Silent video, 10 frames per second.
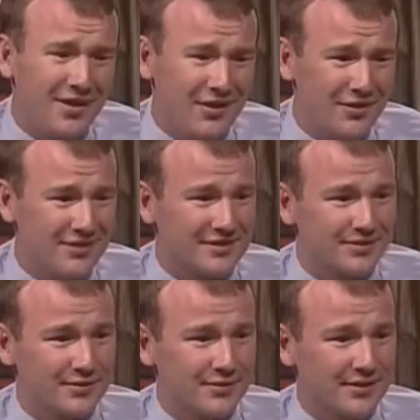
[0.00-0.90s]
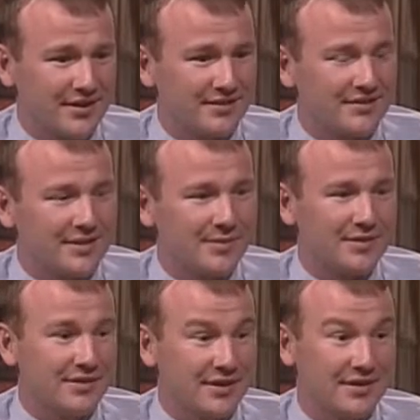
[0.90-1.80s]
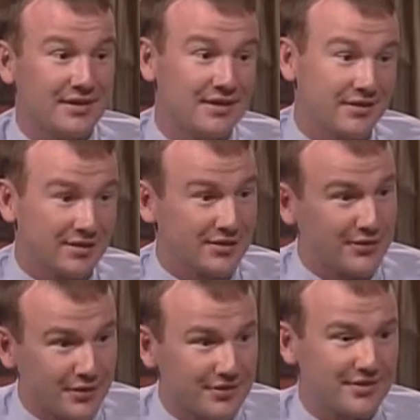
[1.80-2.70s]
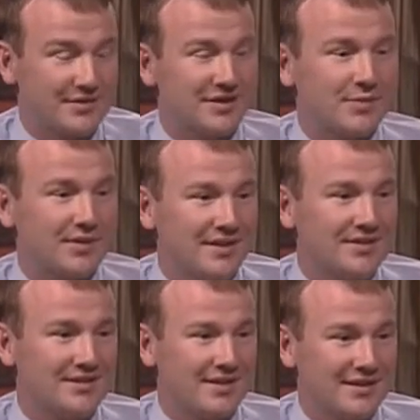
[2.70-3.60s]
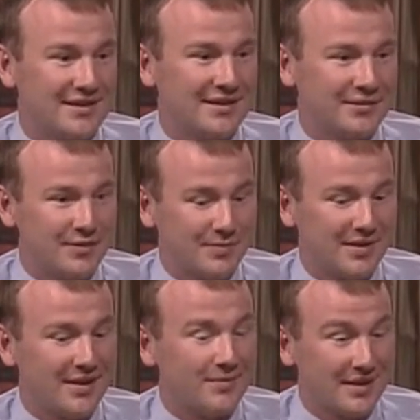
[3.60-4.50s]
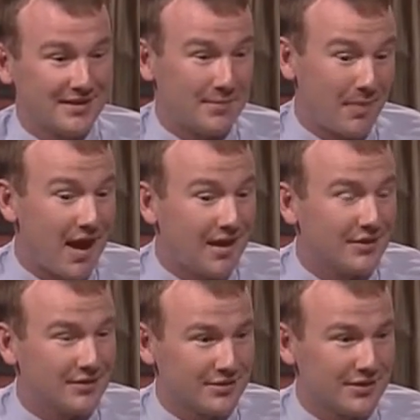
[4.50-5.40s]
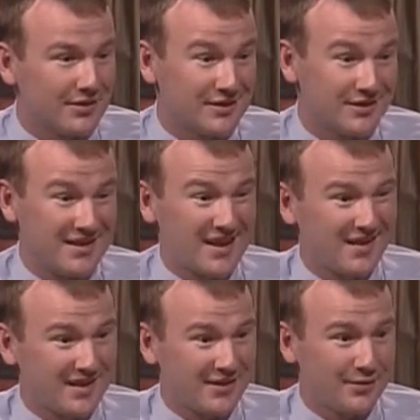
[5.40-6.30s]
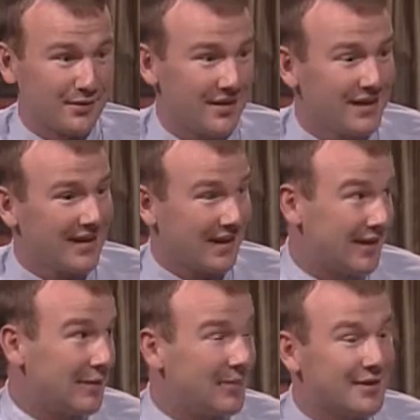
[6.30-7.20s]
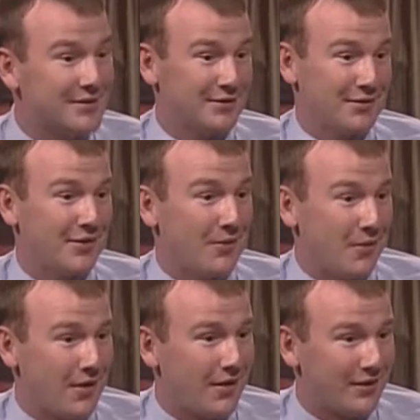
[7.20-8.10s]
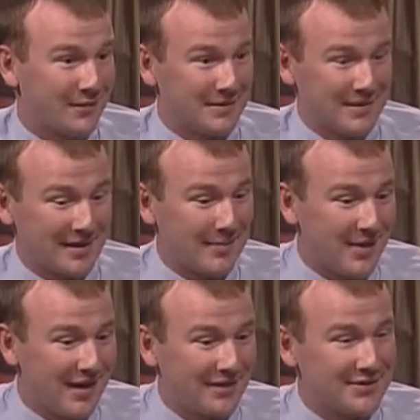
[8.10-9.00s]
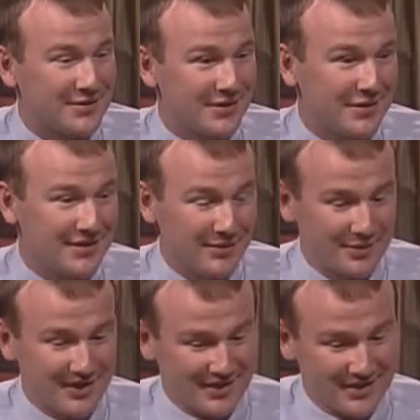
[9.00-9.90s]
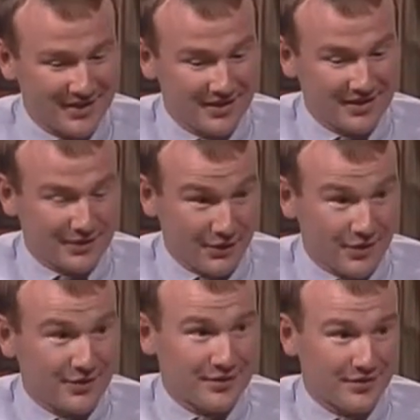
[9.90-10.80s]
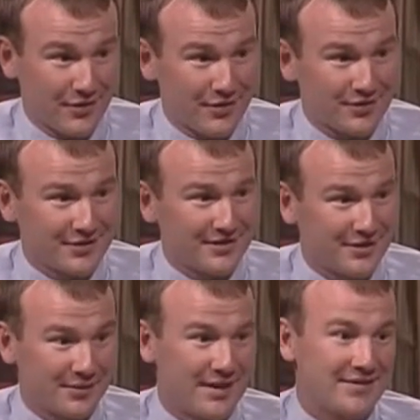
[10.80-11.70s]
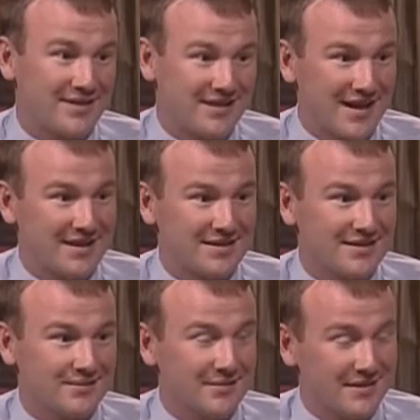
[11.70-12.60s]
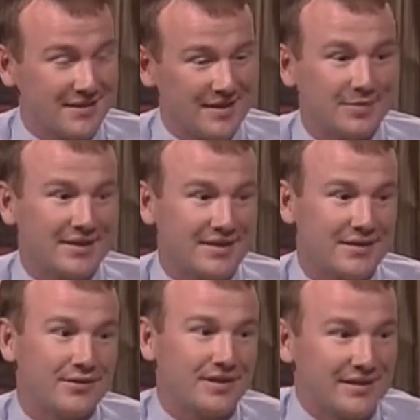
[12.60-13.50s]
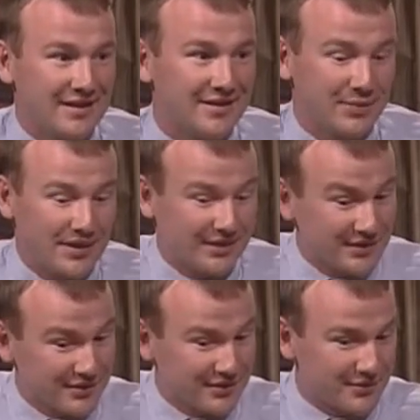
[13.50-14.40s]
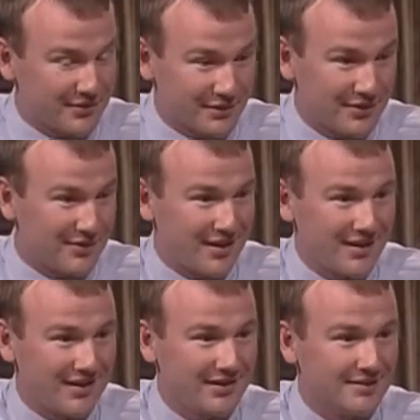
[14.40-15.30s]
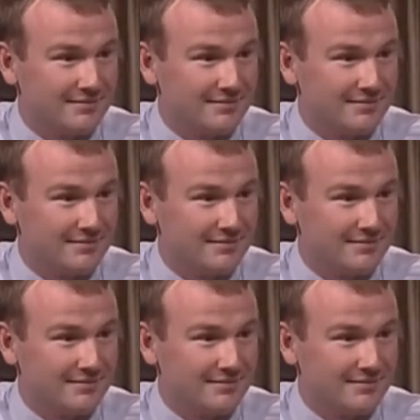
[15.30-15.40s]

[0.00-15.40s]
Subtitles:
hard to screw in. Typically the surgeon that's placing the dental implant makes a pilot drill, just kind of like you were hanging a picture on the wall. We make a pilot drill and then we make it larger and larger until we have the size implant that we need, and we can just screw it right in.